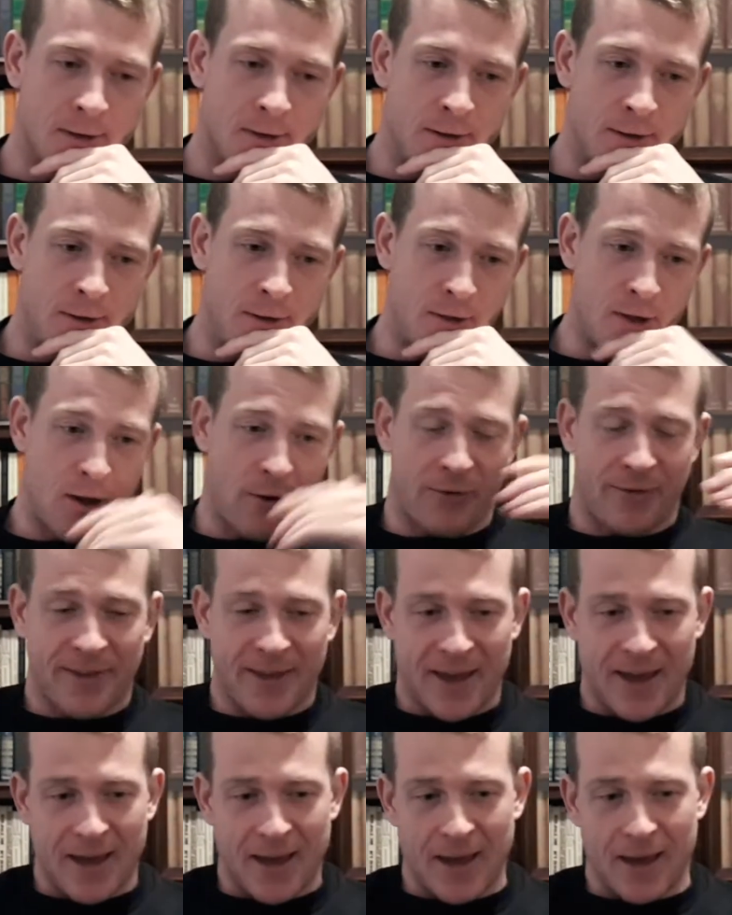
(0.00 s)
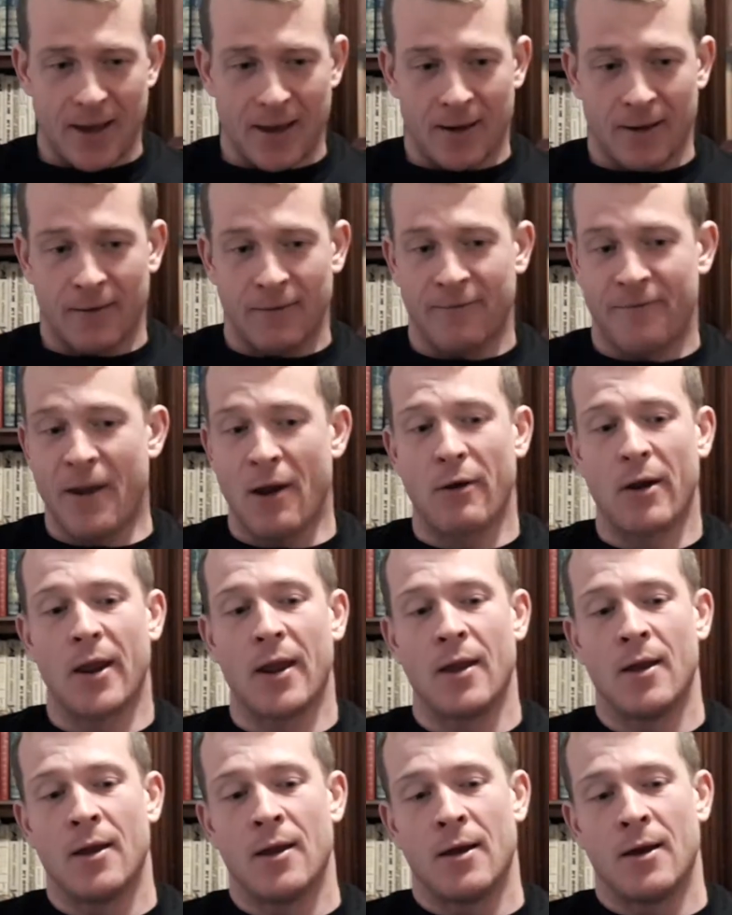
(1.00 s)
The
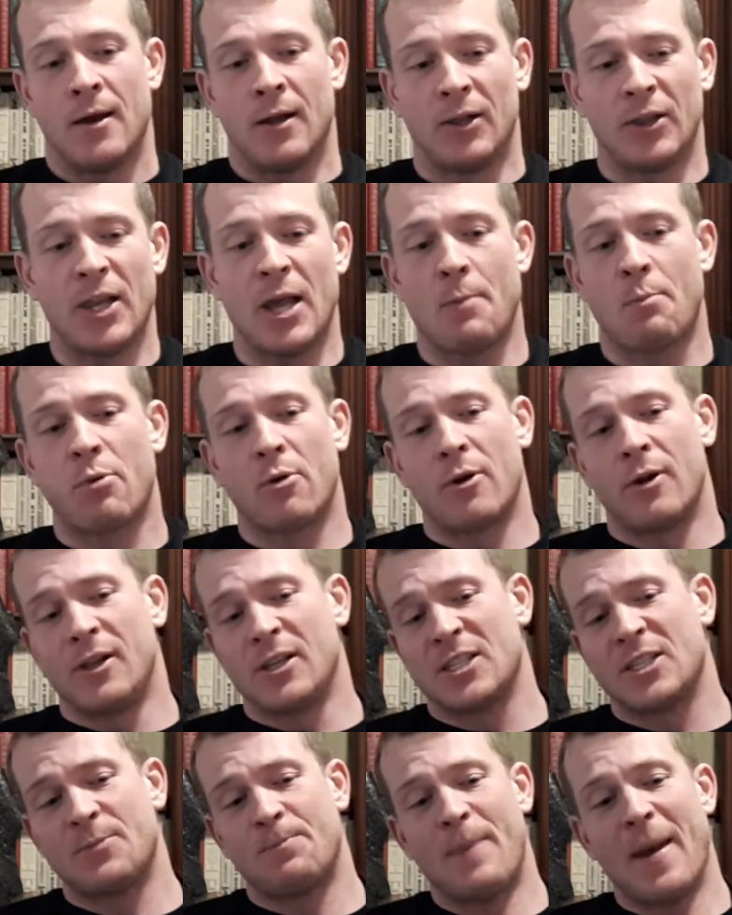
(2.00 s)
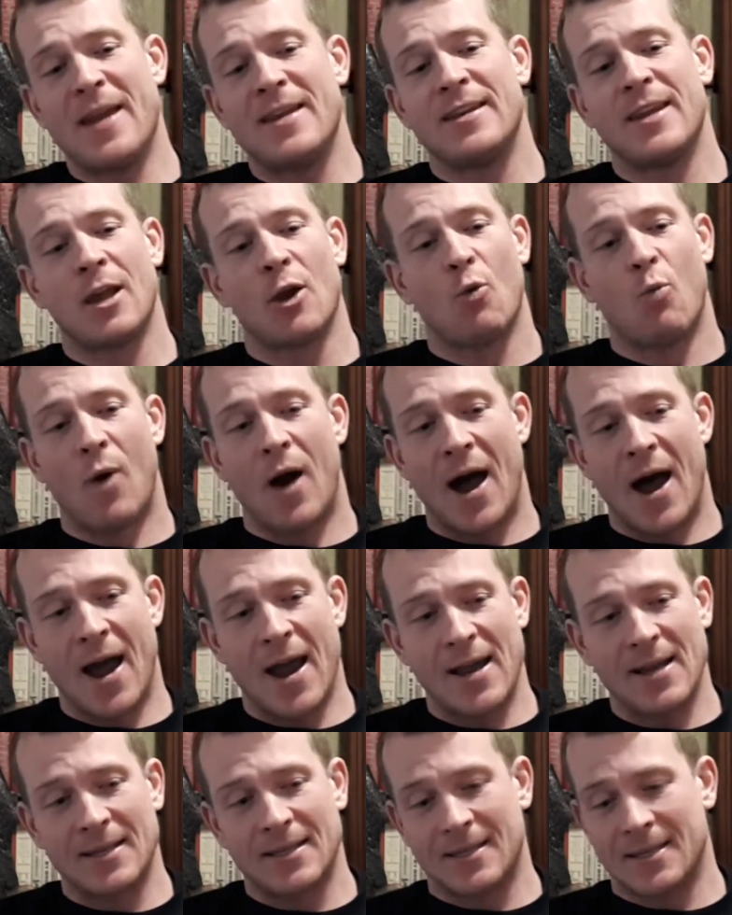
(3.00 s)
very liberal,
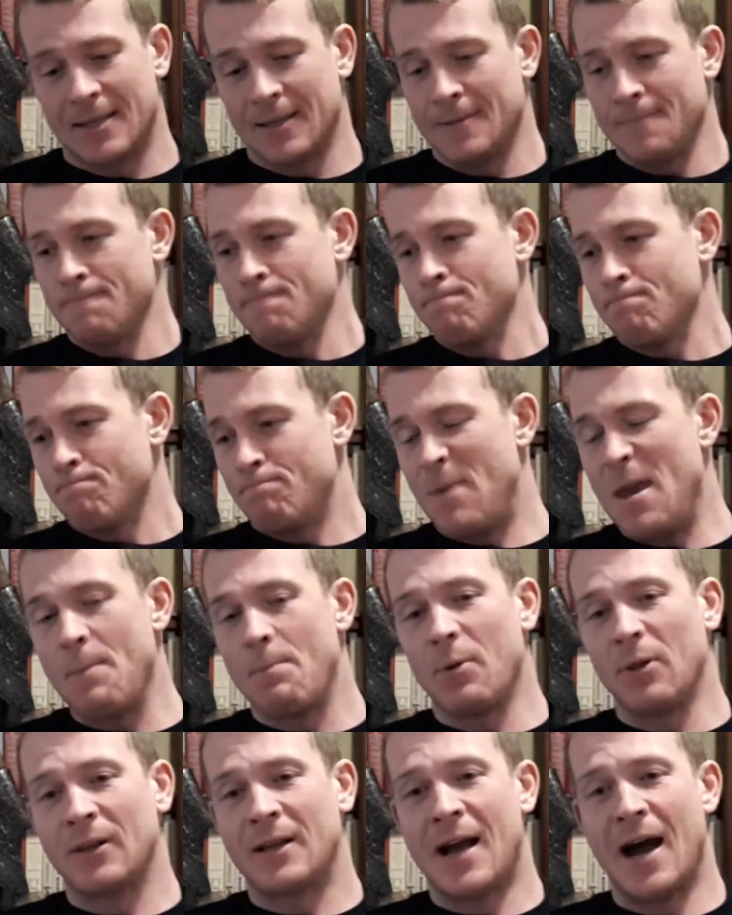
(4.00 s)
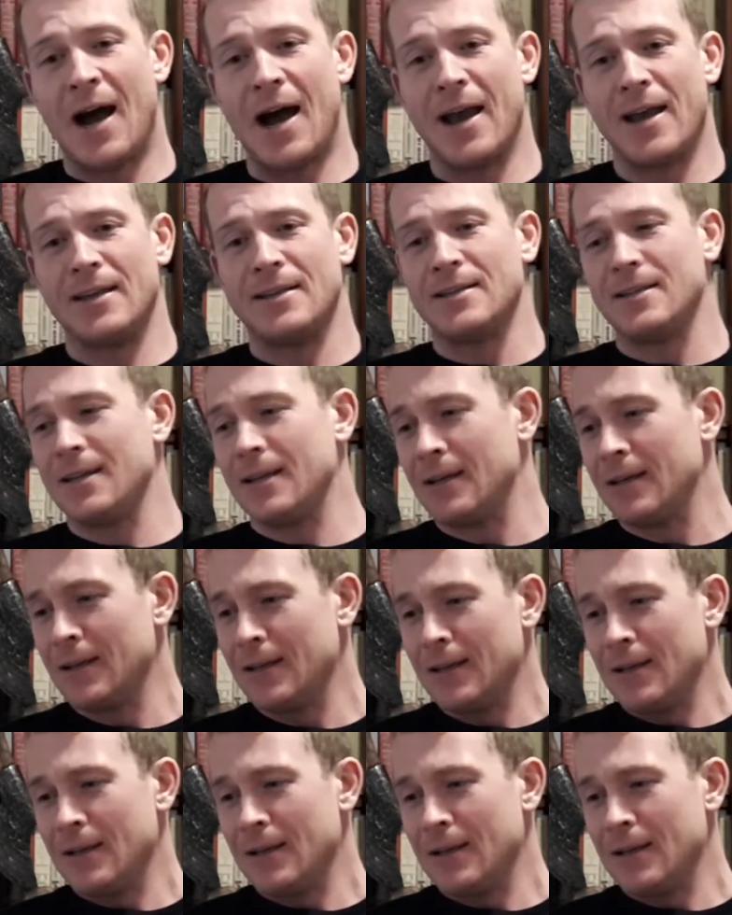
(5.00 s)
spending-wise, people-kind